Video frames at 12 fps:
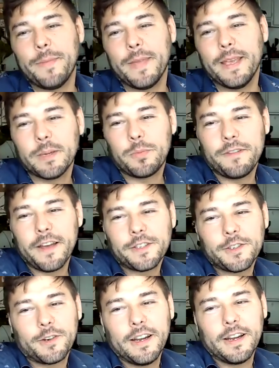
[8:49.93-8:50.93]
is a
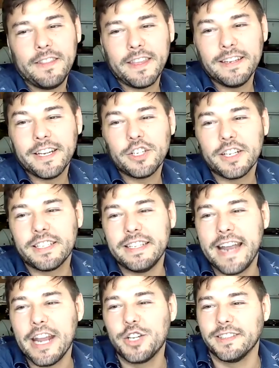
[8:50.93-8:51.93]
professor in the Indigenous
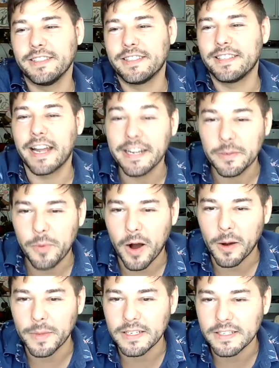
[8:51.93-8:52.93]
Nations Study
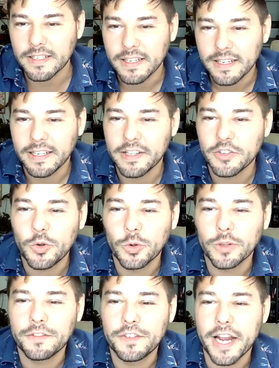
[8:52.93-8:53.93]
Department in the
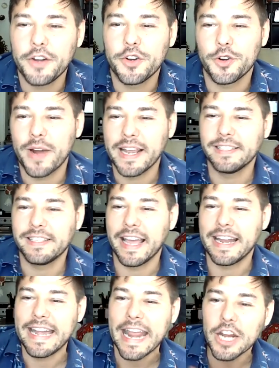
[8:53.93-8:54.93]
School of Gender, Race,
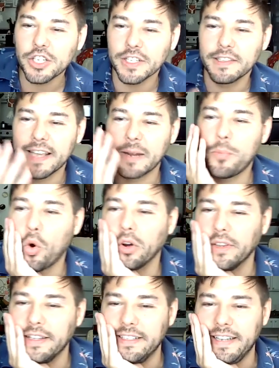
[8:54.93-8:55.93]
and Nations at
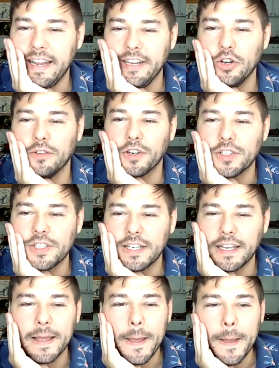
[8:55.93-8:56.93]
Portland State
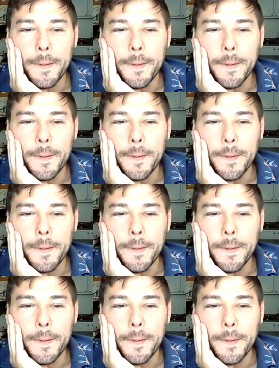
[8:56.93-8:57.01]
University.